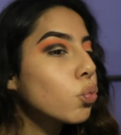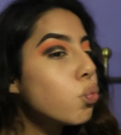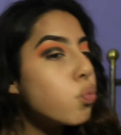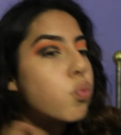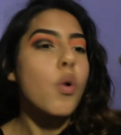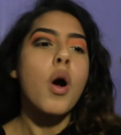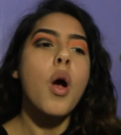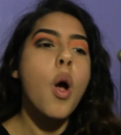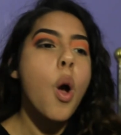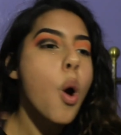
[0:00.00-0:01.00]

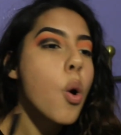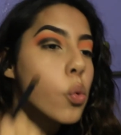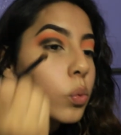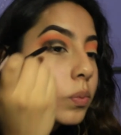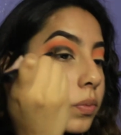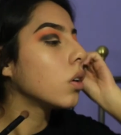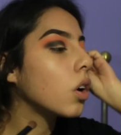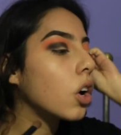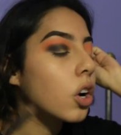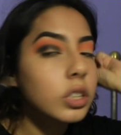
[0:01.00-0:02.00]
Whoa!
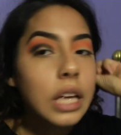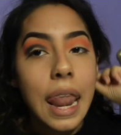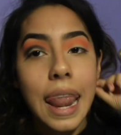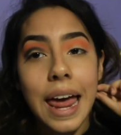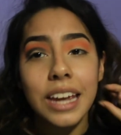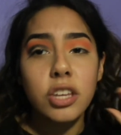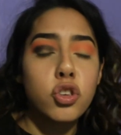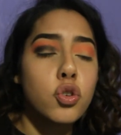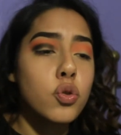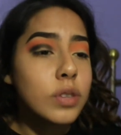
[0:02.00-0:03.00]
Girls like
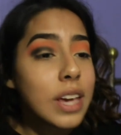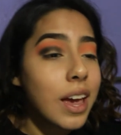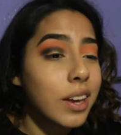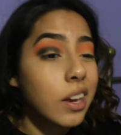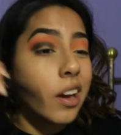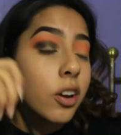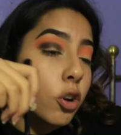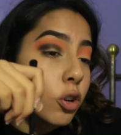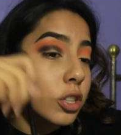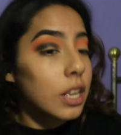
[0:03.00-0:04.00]
you, yeah.
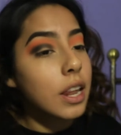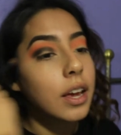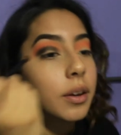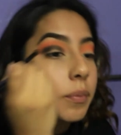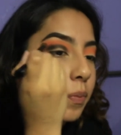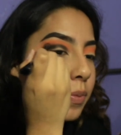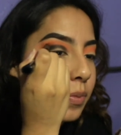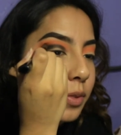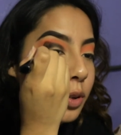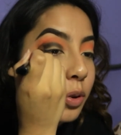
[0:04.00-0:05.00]
Girls like me.